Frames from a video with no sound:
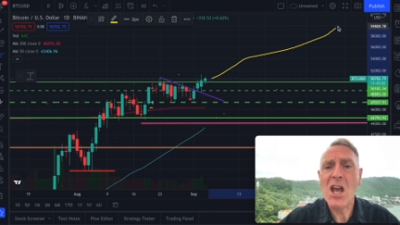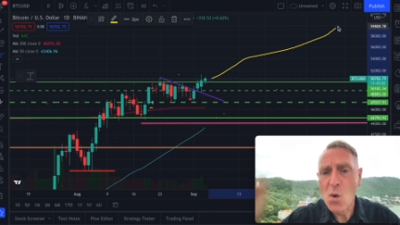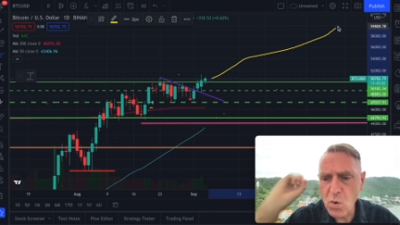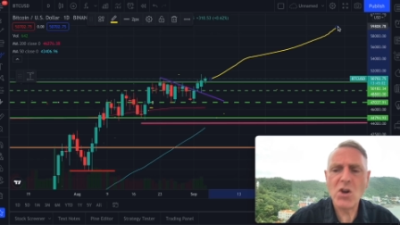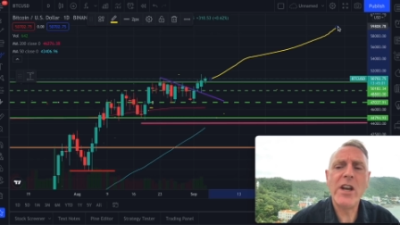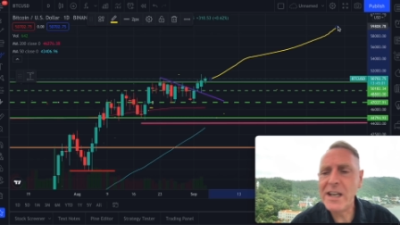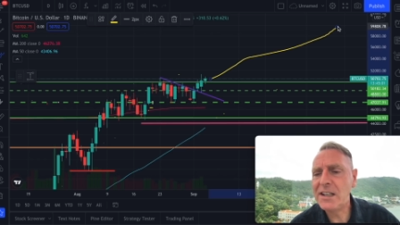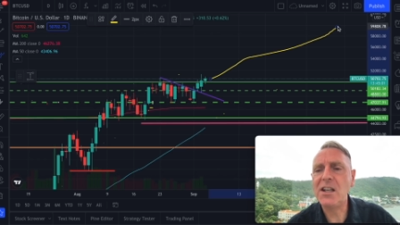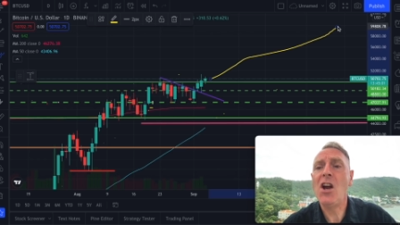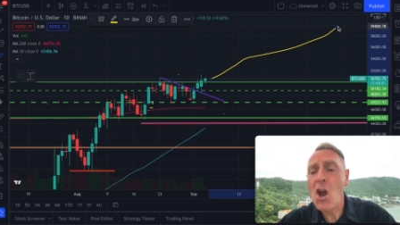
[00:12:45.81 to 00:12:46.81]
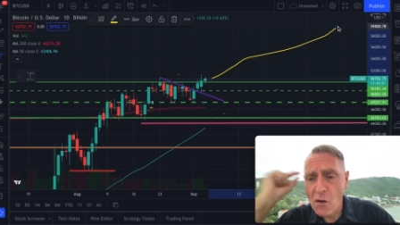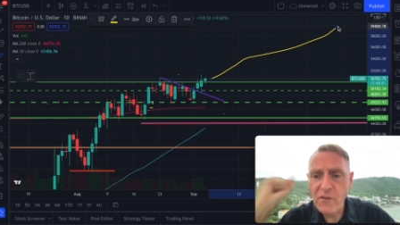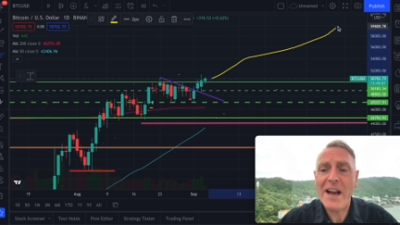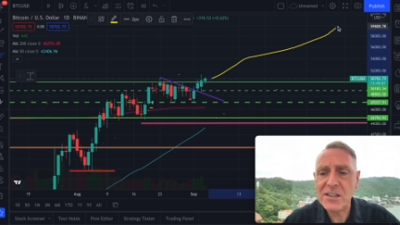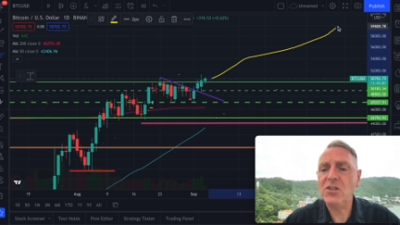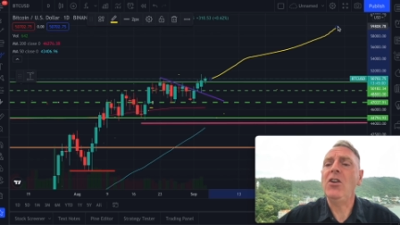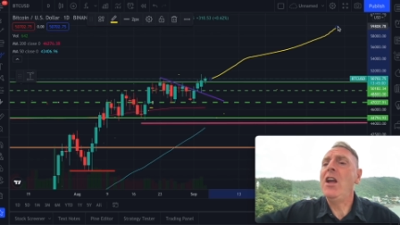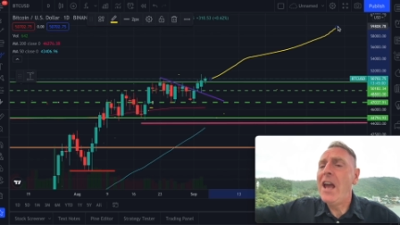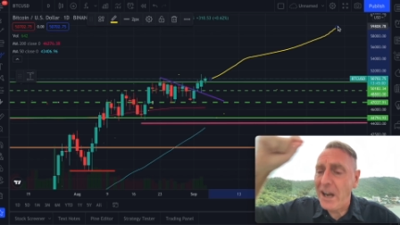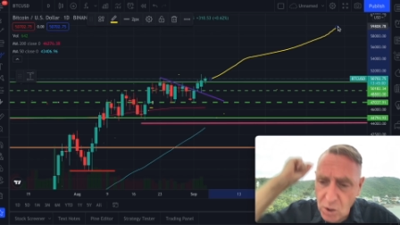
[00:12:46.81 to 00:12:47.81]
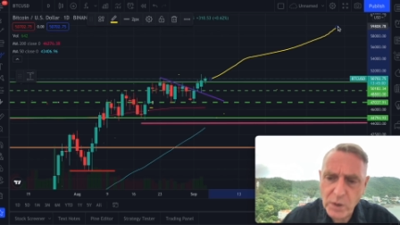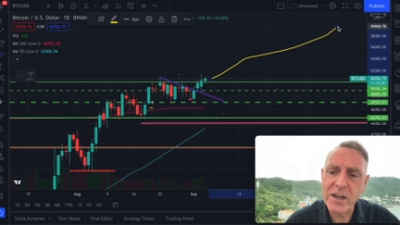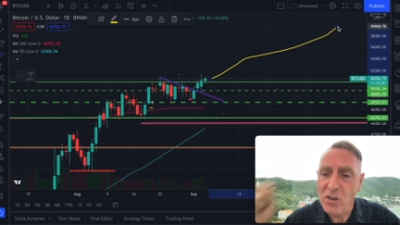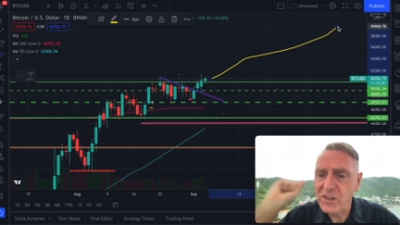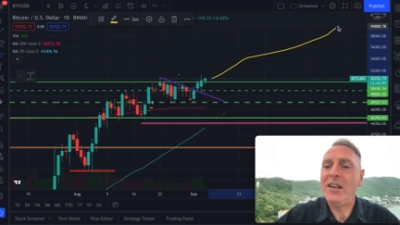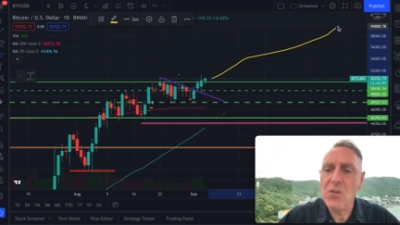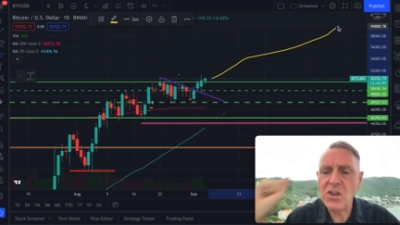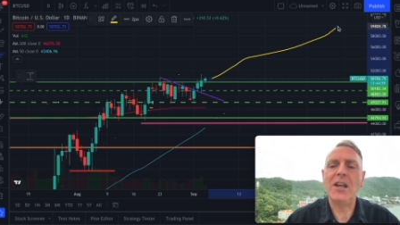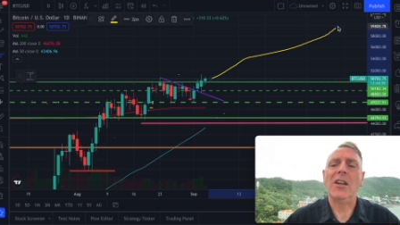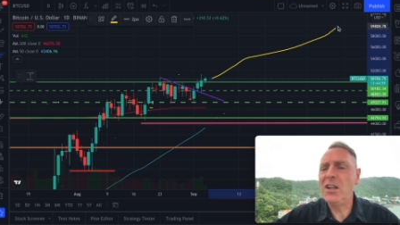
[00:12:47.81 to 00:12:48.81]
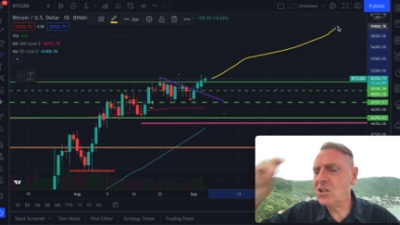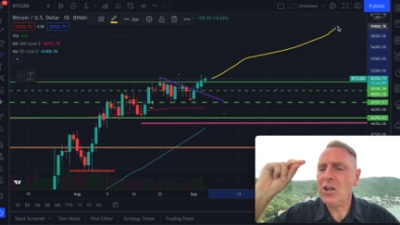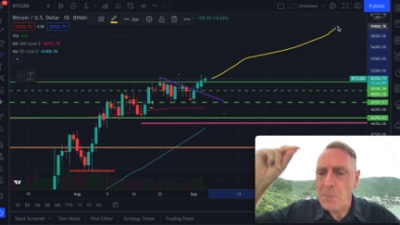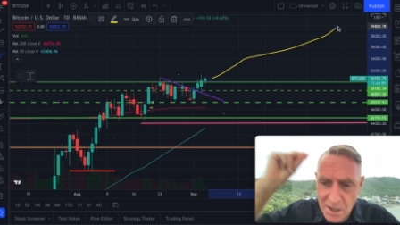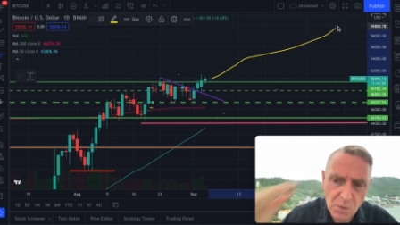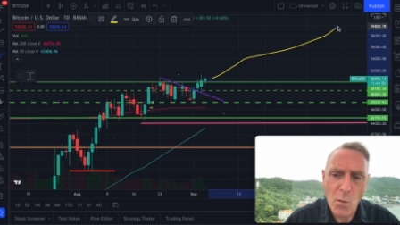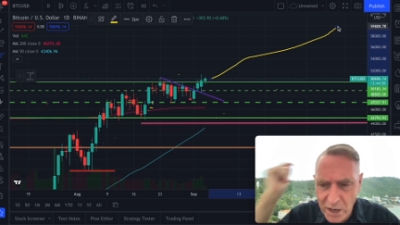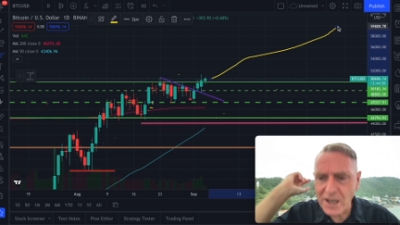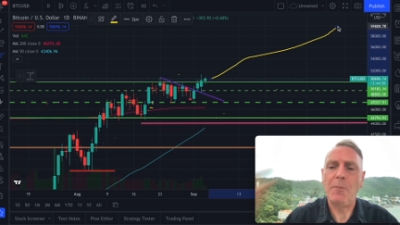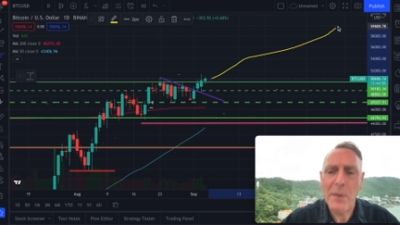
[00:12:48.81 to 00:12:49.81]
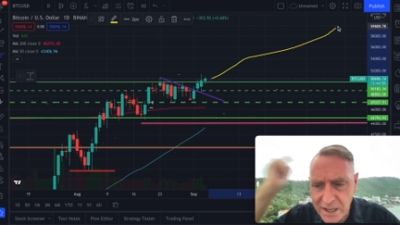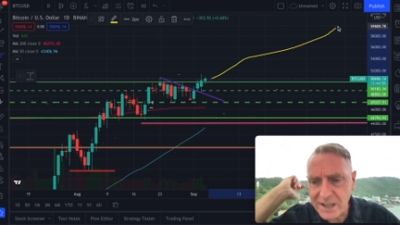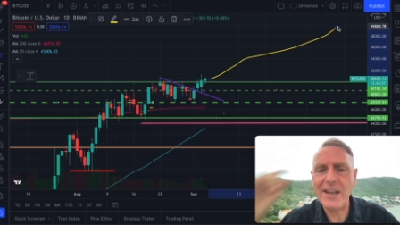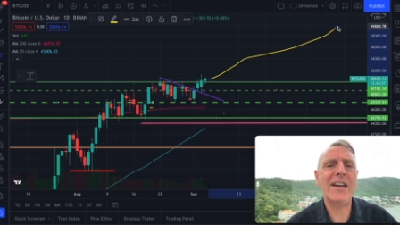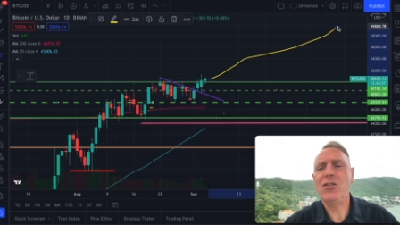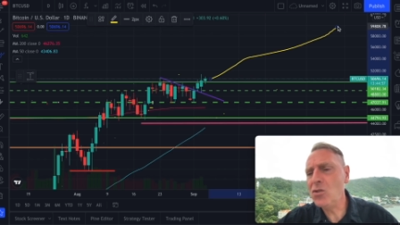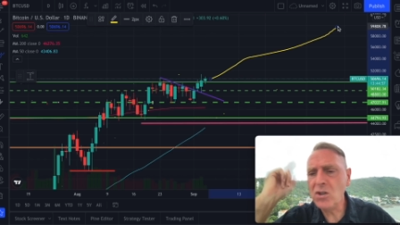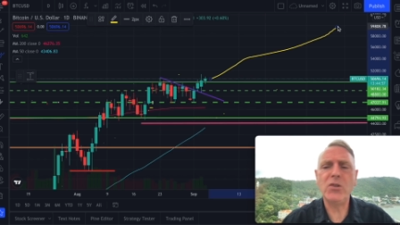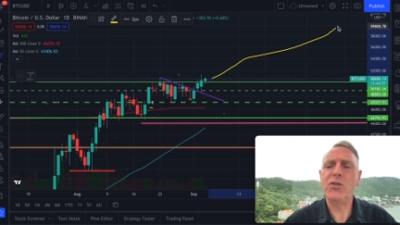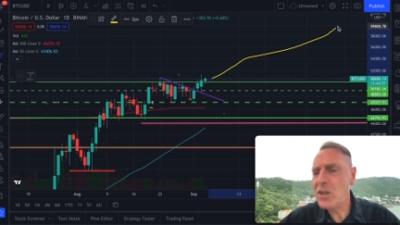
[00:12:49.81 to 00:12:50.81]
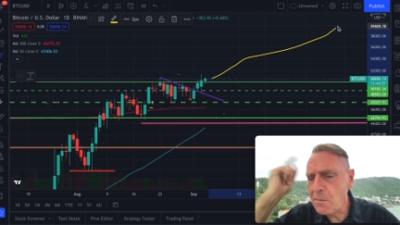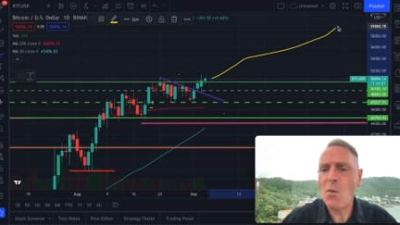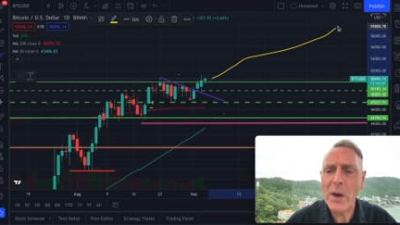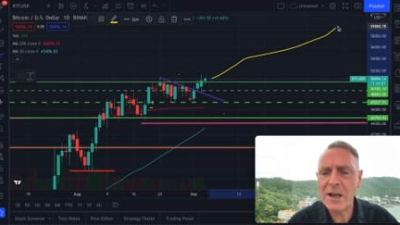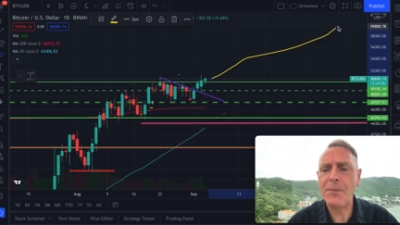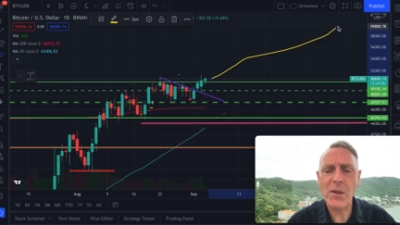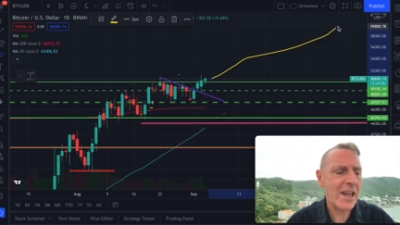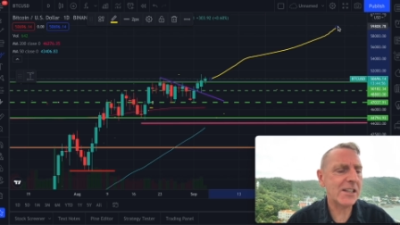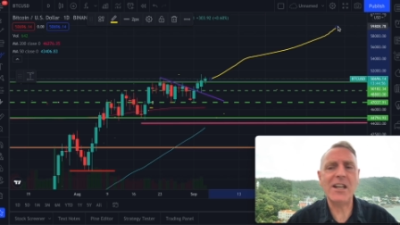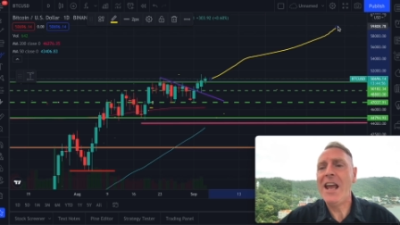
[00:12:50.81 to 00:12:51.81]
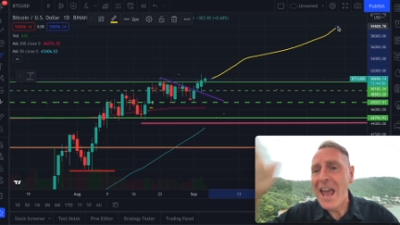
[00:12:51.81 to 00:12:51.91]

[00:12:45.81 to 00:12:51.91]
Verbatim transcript: We're going to get there faster and quicker than you think. It's going to be in a wink and a blink of an eye. You can go to sleep and wake up the next day.